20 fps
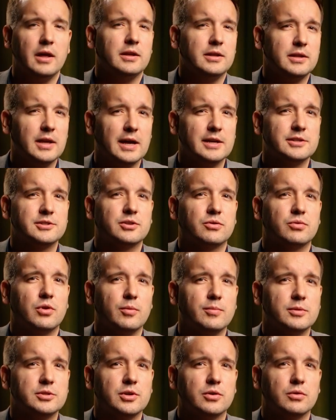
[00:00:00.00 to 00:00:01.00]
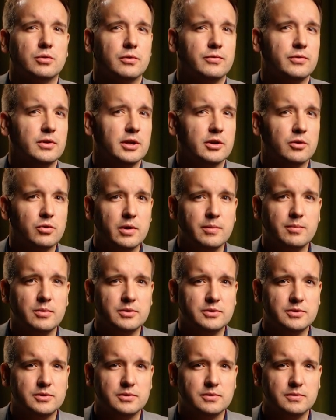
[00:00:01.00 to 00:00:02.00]
gas chromatography
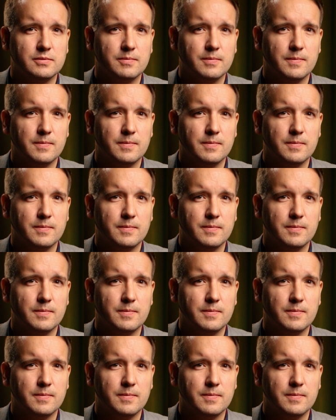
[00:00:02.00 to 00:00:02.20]
equipment,